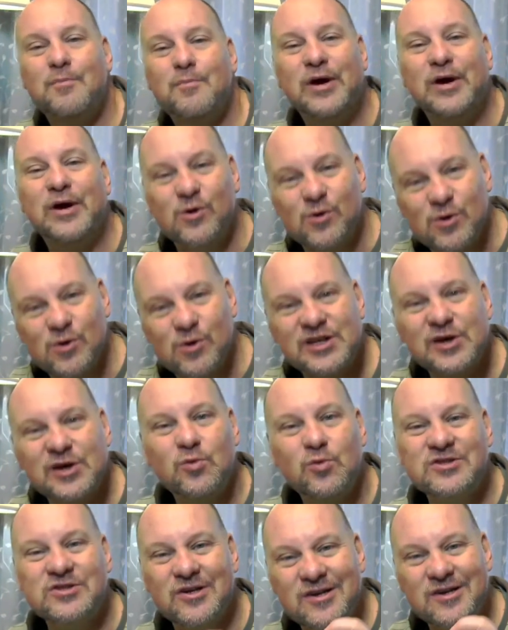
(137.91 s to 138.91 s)
Because he
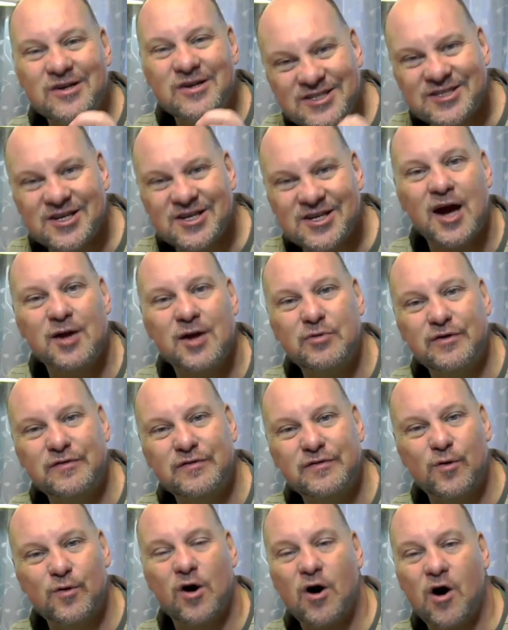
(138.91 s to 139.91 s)
was on an
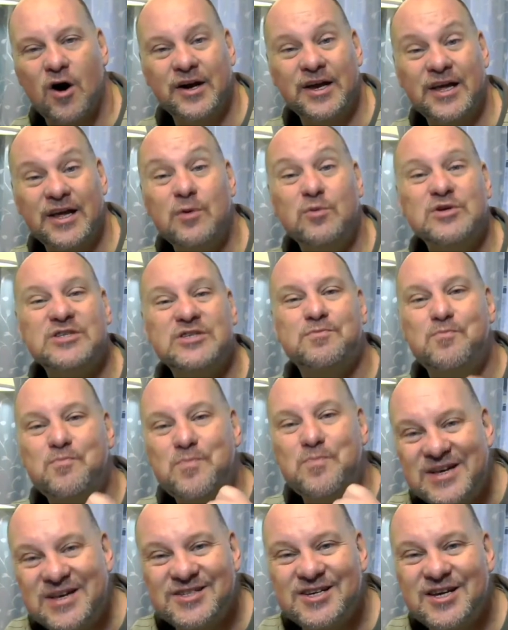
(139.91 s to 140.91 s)
assignment for God. He was
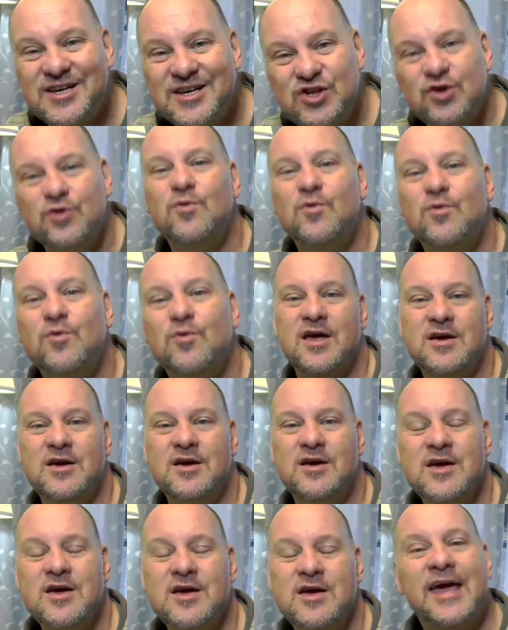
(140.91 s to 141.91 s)
busy
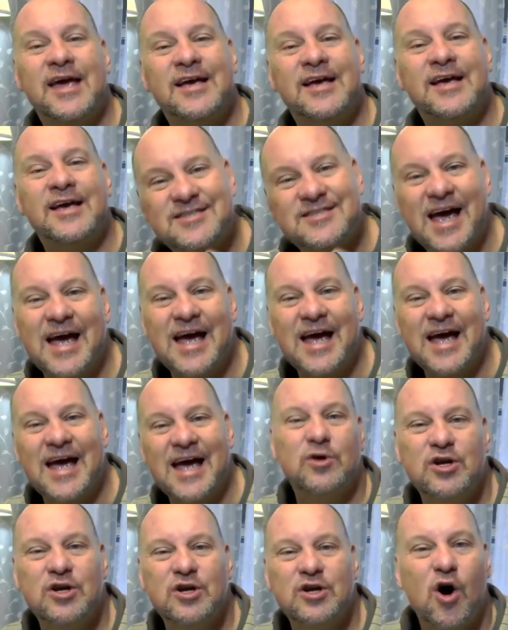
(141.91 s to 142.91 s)
doing exactly
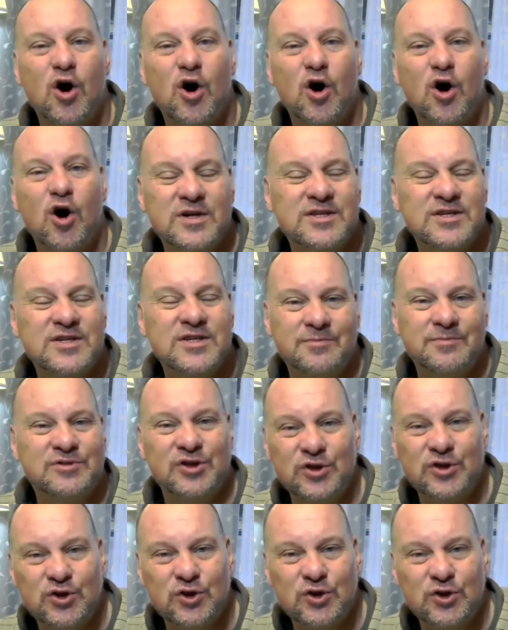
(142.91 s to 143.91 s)
what God wants him
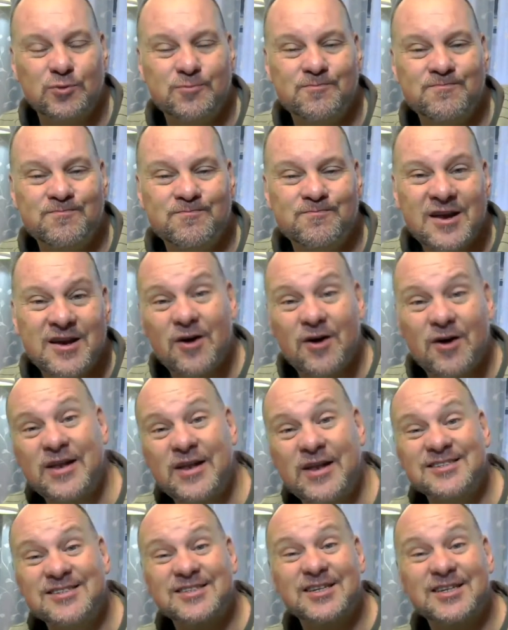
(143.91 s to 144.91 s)
to do. Now,
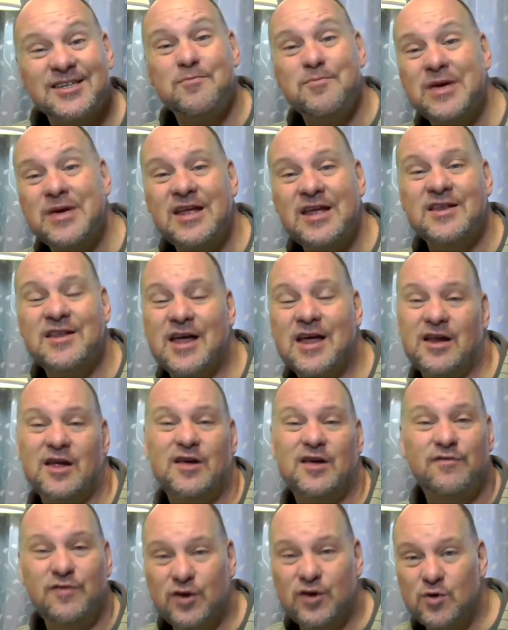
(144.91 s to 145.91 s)
that doesn't mean
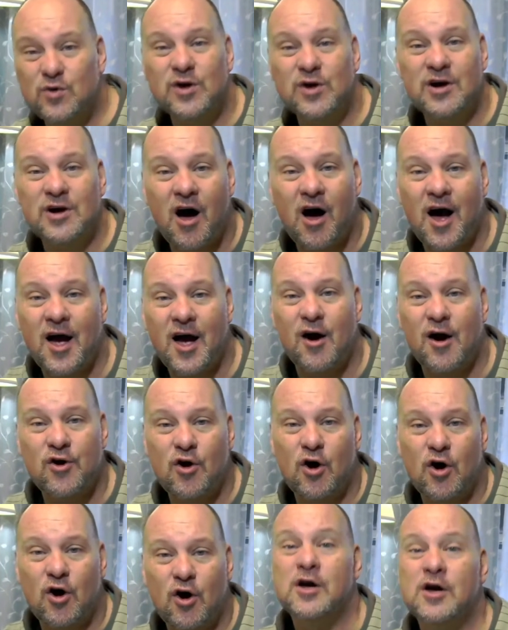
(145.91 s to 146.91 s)
that if you and I are
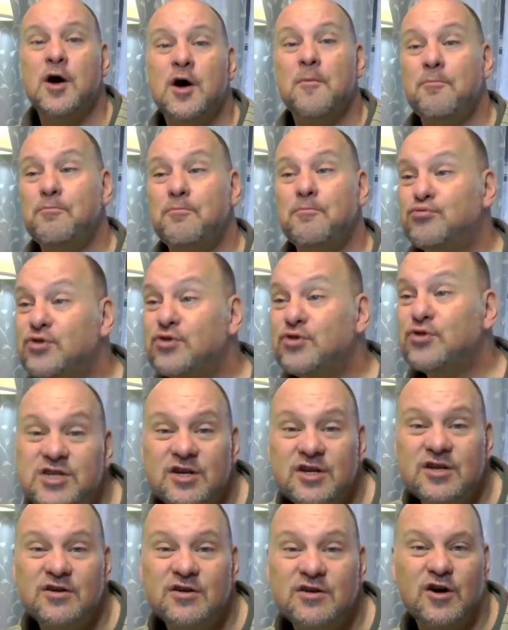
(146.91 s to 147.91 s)
not
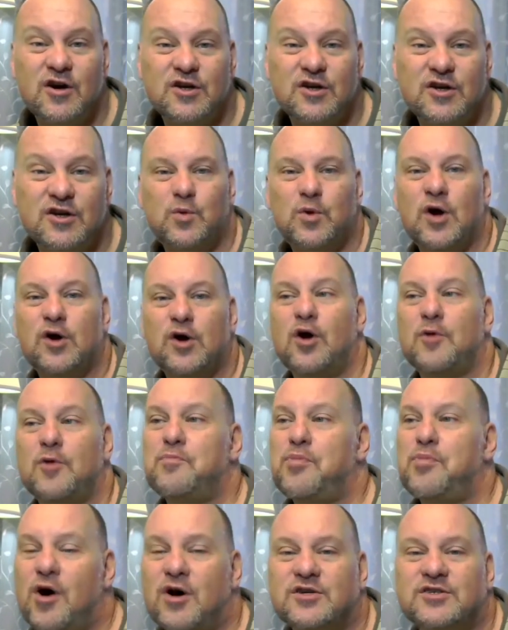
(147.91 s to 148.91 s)
preaching the gospel, we are
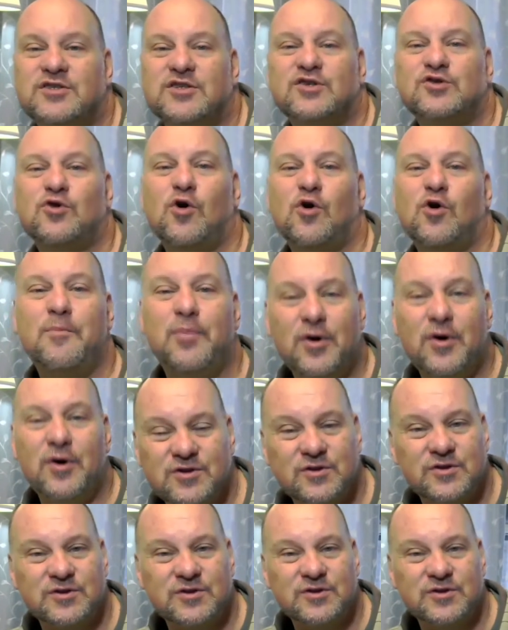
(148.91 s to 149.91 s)
not pastors or
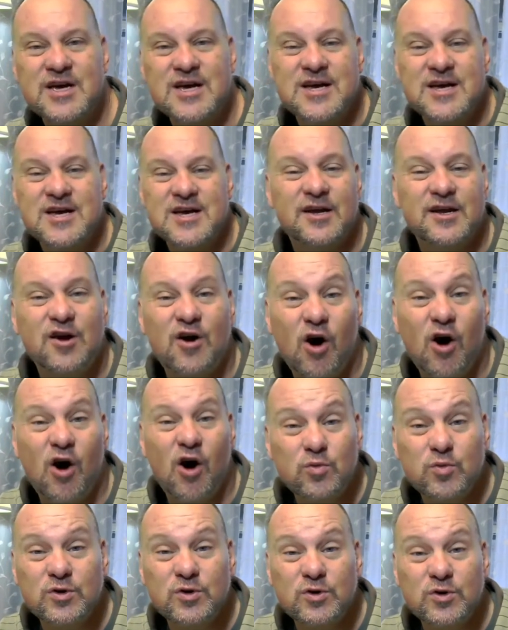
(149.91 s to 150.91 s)
apostles, that
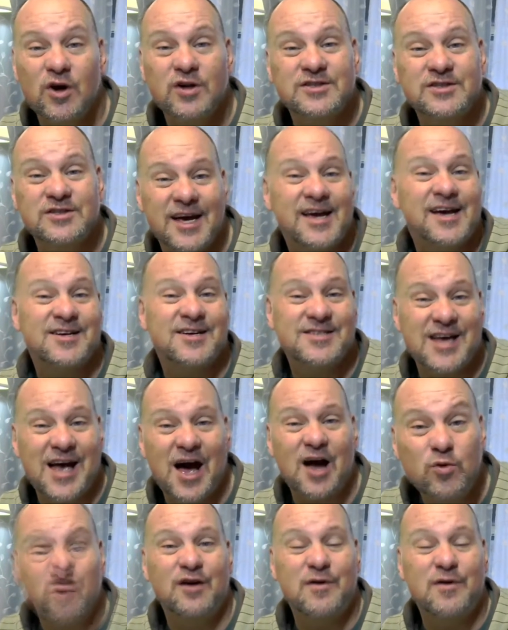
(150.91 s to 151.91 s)
God will not take us
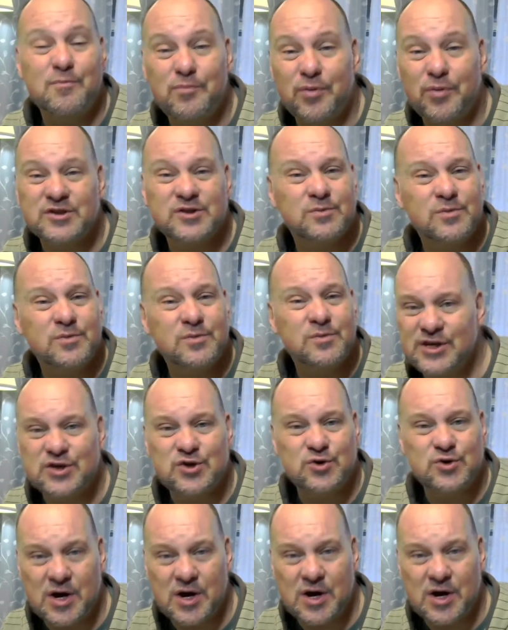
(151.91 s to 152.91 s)
out of impossible
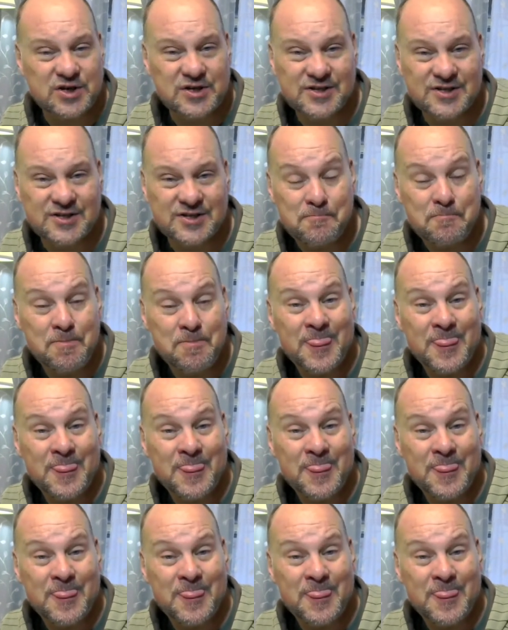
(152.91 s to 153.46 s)
situations.